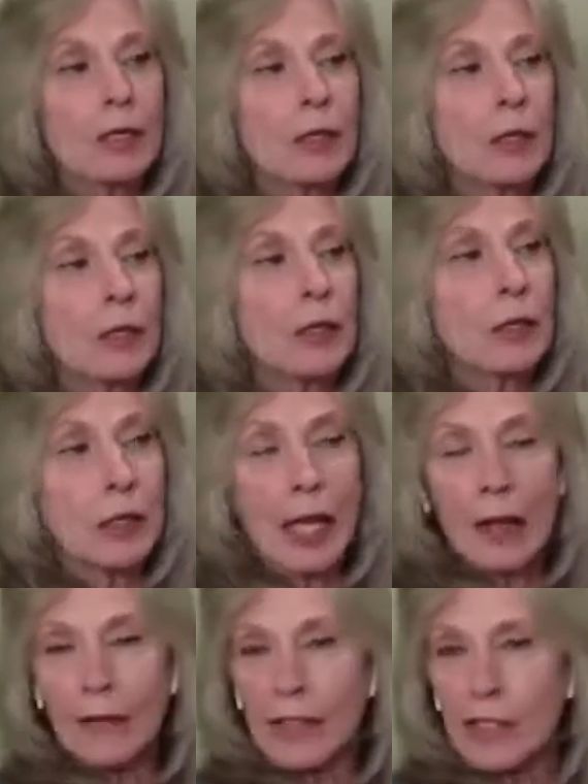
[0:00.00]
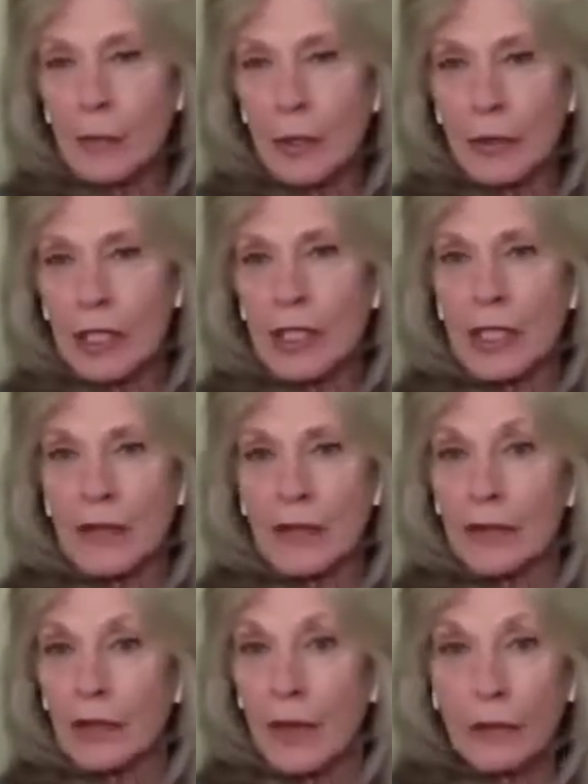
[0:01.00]
So you can have experiences
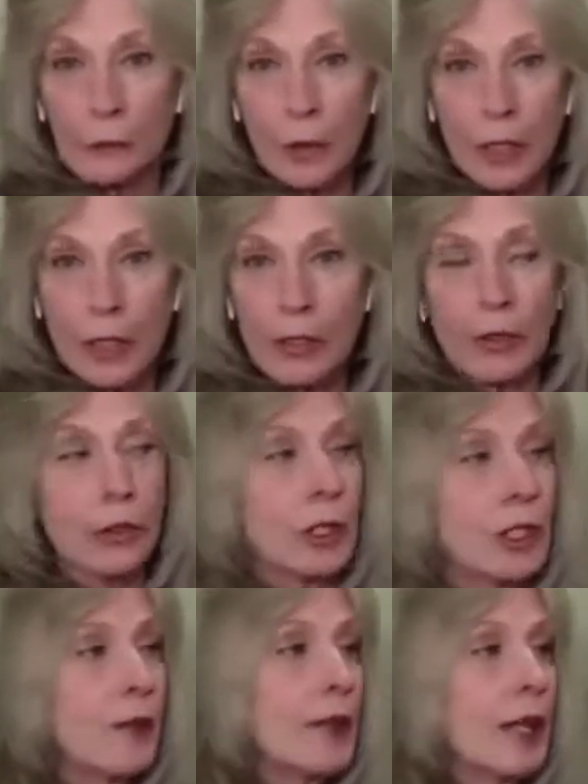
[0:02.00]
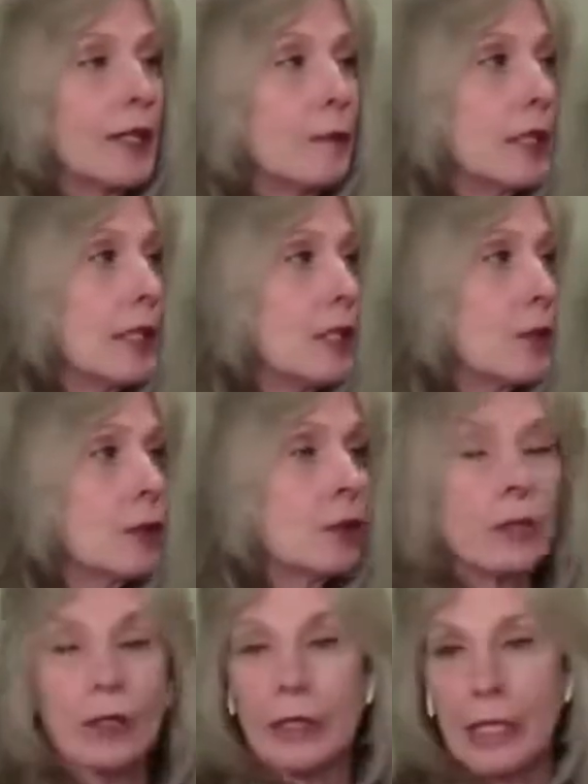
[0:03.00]
of loved ones, or you can have enemies,
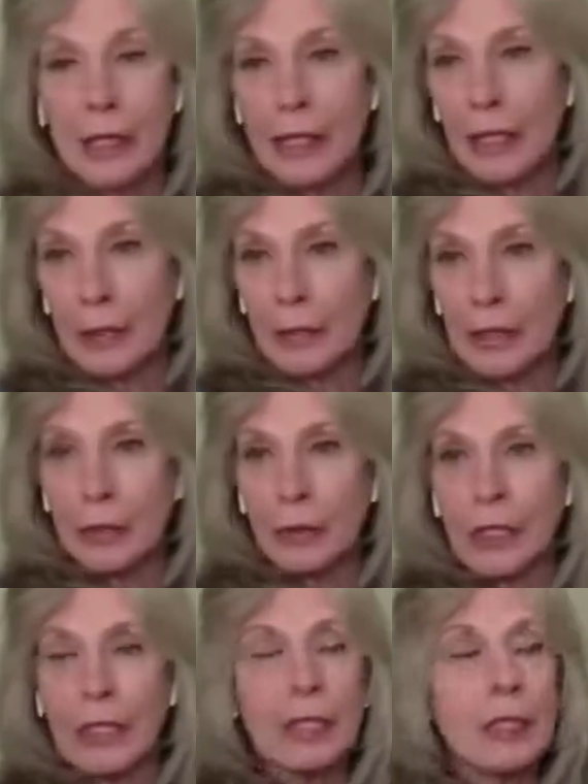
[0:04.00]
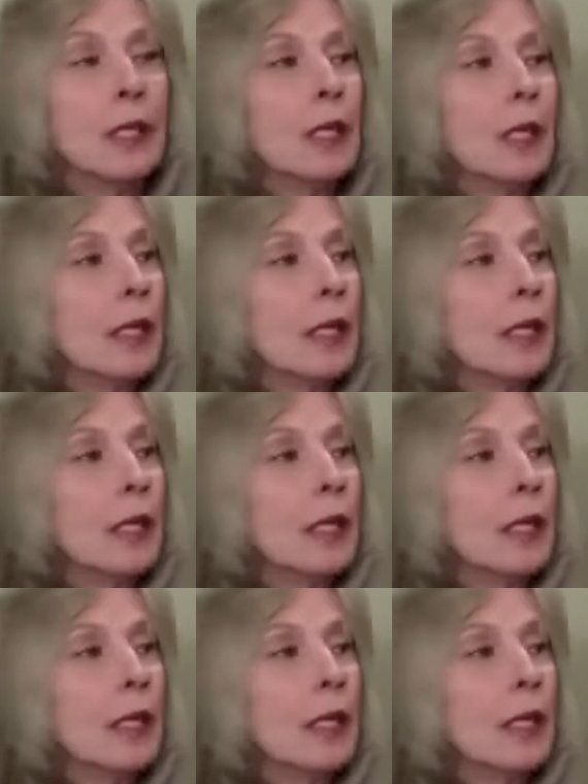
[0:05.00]
or anything in between.